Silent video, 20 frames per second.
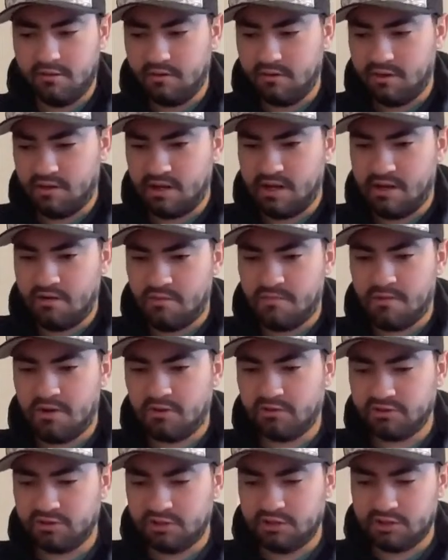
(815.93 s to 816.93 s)
And now I'm
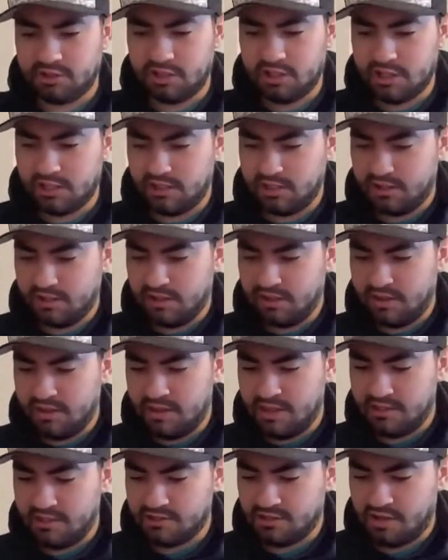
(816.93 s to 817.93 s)
also going to cut
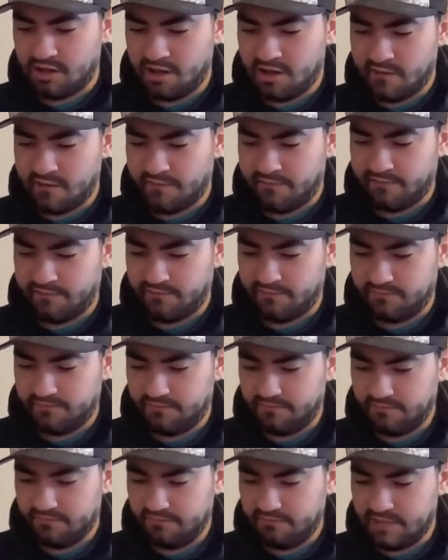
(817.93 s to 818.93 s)
this off
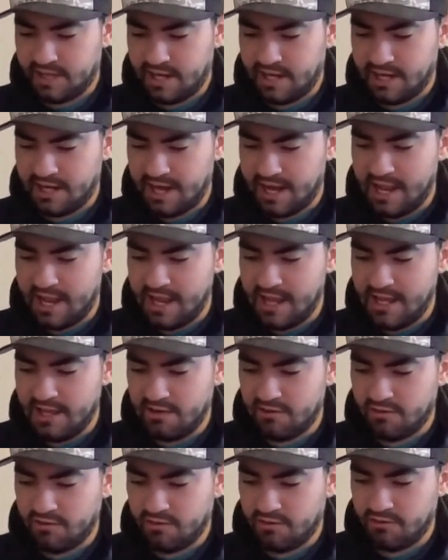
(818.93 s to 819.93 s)
at an
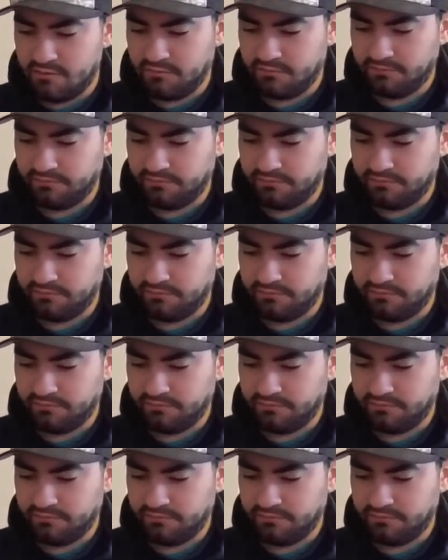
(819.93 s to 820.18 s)
angle